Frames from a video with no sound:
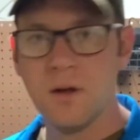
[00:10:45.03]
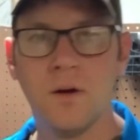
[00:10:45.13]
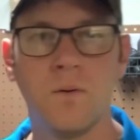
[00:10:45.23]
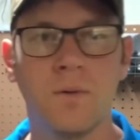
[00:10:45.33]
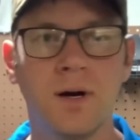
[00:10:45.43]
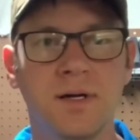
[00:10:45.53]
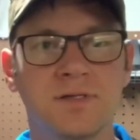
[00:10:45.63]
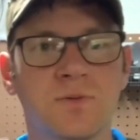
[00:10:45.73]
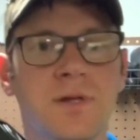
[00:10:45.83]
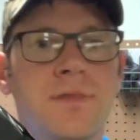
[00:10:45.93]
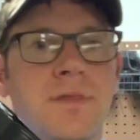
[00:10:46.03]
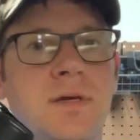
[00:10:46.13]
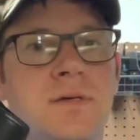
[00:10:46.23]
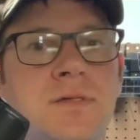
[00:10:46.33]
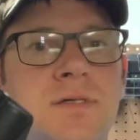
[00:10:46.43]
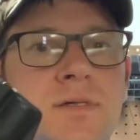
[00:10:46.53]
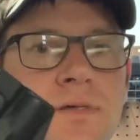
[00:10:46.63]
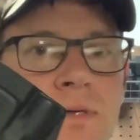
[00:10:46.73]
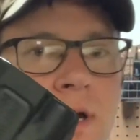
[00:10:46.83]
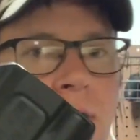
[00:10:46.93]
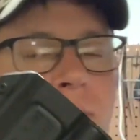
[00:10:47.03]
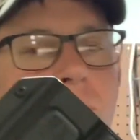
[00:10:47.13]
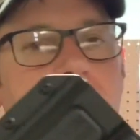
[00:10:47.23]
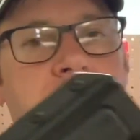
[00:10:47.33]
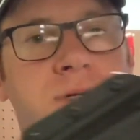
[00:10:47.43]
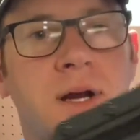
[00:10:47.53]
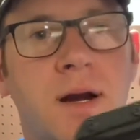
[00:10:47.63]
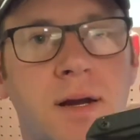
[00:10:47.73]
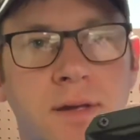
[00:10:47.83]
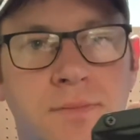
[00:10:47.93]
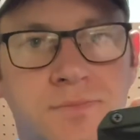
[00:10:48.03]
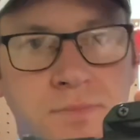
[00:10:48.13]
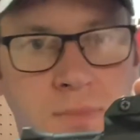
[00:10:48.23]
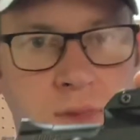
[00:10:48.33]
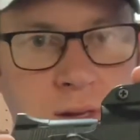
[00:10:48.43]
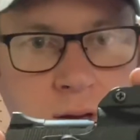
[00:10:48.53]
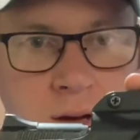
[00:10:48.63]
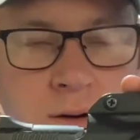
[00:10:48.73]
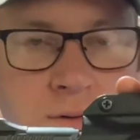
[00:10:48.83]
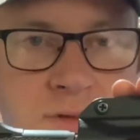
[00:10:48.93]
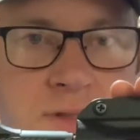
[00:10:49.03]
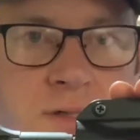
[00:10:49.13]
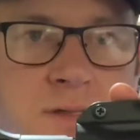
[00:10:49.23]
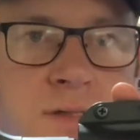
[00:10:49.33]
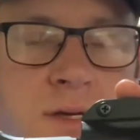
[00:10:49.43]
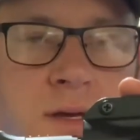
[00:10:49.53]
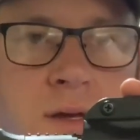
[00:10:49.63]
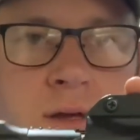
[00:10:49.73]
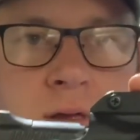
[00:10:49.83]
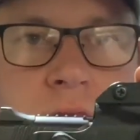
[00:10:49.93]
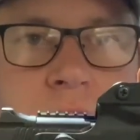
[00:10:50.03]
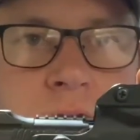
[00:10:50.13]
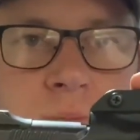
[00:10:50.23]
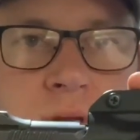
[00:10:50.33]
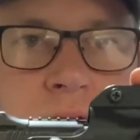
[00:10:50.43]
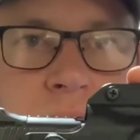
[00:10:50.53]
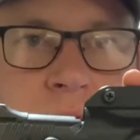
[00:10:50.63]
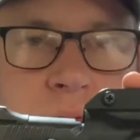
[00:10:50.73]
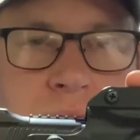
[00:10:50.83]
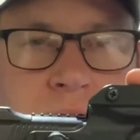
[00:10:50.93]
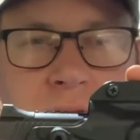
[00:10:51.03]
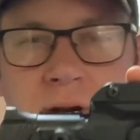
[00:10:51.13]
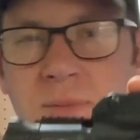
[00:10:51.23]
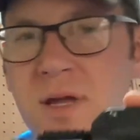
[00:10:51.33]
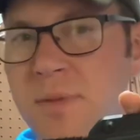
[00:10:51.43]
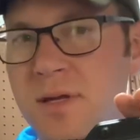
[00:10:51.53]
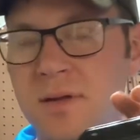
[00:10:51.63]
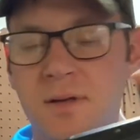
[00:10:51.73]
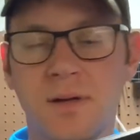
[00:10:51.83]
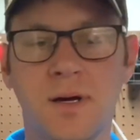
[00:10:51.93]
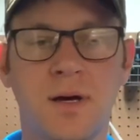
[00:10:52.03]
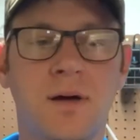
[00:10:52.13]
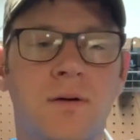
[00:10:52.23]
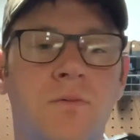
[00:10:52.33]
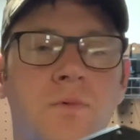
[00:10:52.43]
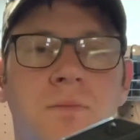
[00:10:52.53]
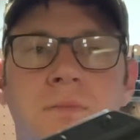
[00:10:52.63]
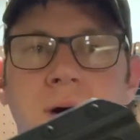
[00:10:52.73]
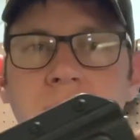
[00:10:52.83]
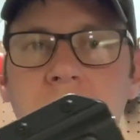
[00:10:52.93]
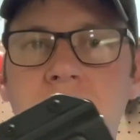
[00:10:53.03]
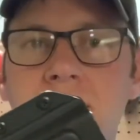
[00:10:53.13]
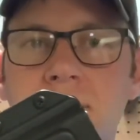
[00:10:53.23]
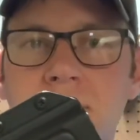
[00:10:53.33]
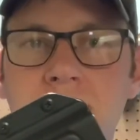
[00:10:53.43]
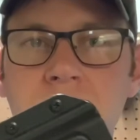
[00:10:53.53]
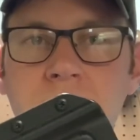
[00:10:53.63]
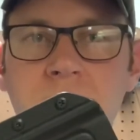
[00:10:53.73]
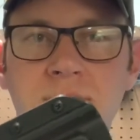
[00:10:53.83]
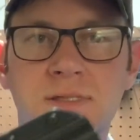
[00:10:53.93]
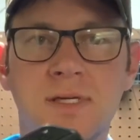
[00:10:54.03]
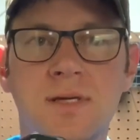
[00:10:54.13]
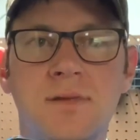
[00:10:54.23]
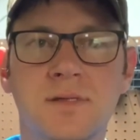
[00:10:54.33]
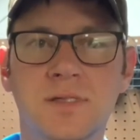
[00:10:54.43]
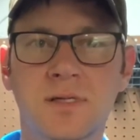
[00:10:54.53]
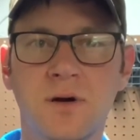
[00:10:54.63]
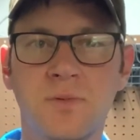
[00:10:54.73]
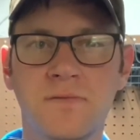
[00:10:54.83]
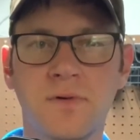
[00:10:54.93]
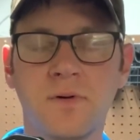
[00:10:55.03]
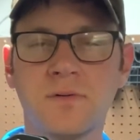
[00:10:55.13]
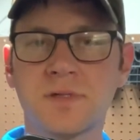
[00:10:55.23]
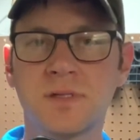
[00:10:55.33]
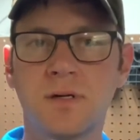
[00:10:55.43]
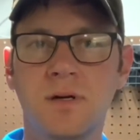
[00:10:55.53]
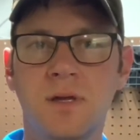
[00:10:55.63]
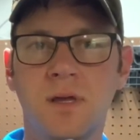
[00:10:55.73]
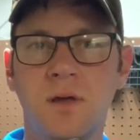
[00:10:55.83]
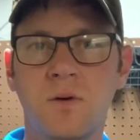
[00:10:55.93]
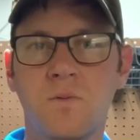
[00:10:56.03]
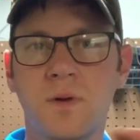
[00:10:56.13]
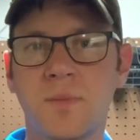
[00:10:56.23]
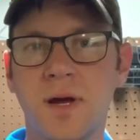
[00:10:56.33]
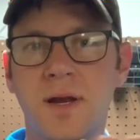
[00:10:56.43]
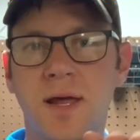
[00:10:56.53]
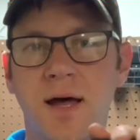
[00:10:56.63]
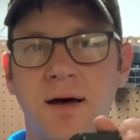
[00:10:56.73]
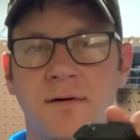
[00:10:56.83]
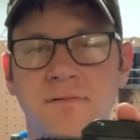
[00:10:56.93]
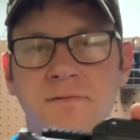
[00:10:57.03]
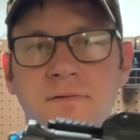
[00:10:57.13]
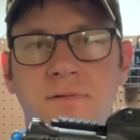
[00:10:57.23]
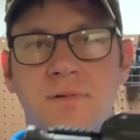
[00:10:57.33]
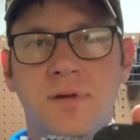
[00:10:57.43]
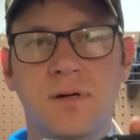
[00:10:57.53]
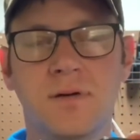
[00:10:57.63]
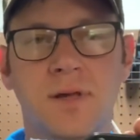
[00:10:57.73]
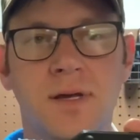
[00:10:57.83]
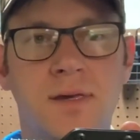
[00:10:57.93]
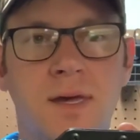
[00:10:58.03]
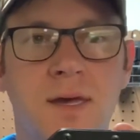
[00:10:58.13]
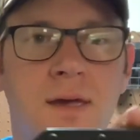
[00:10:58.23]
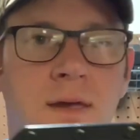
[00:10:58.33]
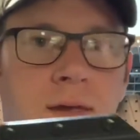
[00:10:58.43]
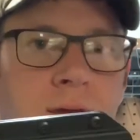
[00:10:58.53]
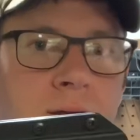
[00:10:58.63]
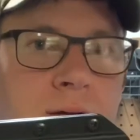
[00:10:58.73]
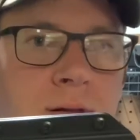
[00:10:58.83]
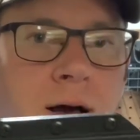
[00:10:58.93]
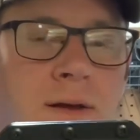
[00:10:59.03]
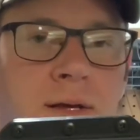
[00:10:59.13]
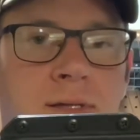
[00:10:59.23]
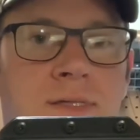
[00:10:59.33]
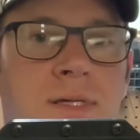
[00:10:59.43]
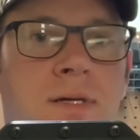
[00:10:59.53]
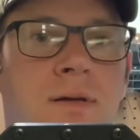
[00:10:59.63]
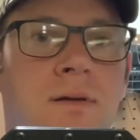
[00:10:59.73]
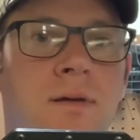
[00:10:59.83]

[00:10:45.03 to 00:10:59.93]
Whereas with these more generic holsters, there can be a little bit of play there maybe. We might exceed the scope of the holster. We might have, you know, like a Glock 19